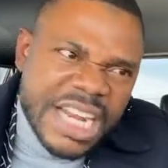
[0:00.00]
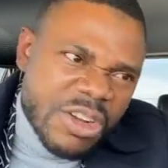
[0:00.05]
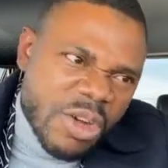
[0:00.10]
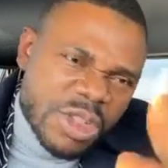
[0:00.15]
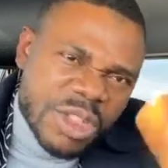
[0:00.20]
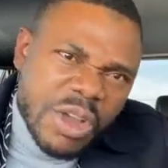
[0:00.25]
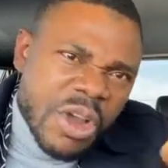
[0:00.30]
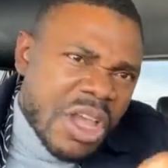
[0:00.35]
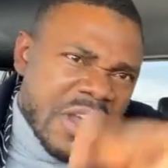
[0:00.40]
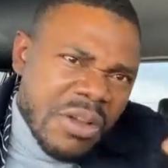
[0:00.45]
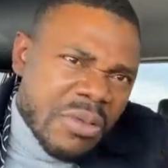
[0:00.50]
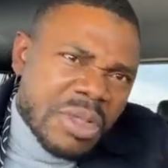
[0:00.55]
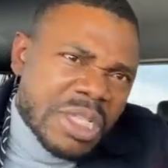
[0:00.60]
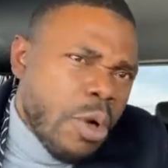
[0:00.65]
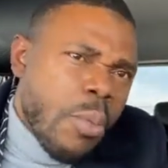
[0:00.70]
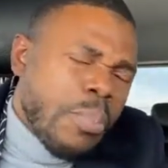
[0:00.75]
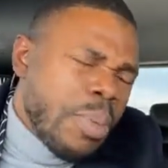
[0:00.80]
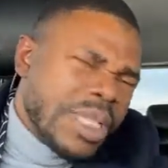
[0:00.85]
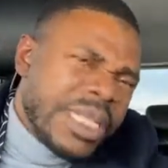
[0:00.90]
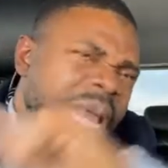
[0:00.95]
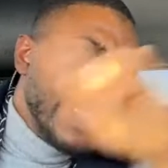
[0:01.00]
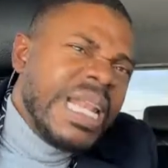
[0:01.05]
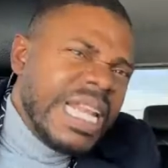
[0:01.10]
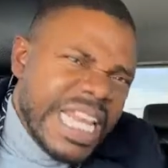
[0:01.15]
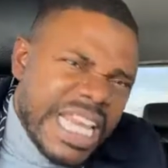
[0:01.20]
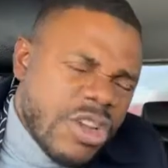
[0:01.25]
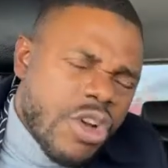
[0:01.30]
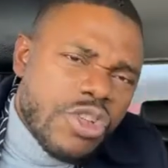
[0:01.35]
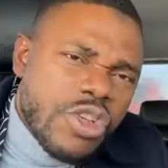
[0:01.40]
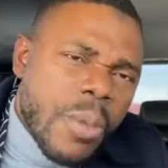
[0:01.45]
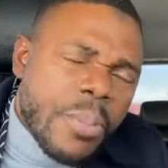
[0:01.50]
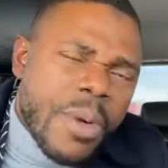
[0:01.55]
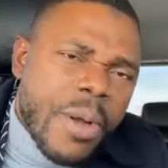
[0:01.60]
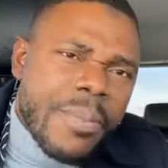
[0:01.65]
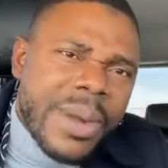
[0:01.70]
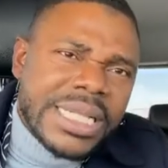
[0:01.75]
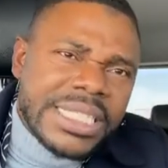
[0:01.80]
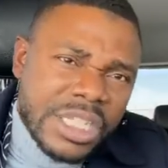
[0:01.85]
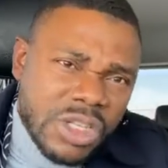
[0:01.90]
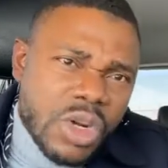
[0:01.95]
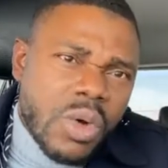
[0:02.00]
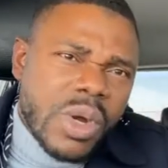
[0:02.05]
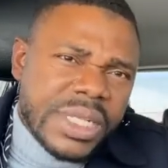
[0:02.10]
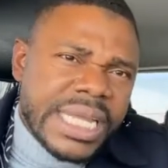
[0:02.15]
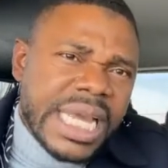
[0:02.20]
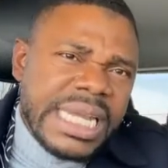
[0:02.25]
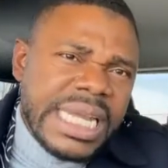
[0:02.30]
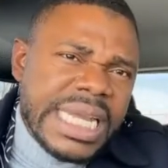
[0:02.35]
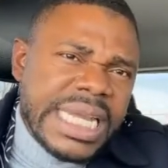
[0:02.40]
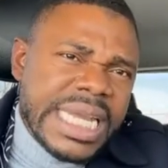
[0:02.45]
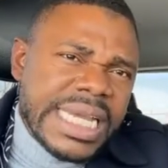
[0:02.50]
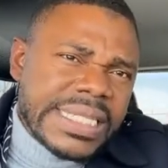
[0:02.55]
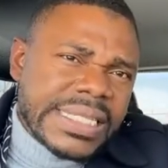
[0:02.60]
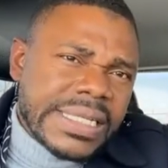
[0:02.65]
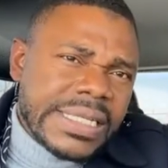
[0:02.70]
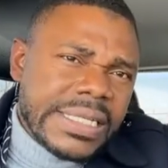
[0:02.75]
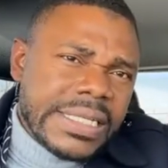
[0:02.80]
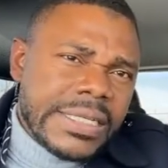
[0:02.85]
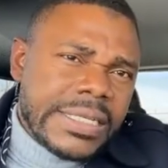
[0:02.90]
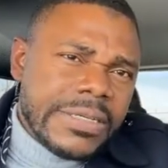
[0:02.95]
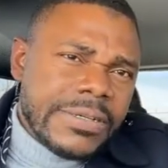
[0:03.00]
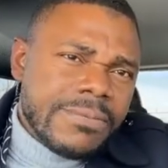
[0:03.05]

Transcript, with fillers: And on, they'll put a lien on your property. You know what a lien is?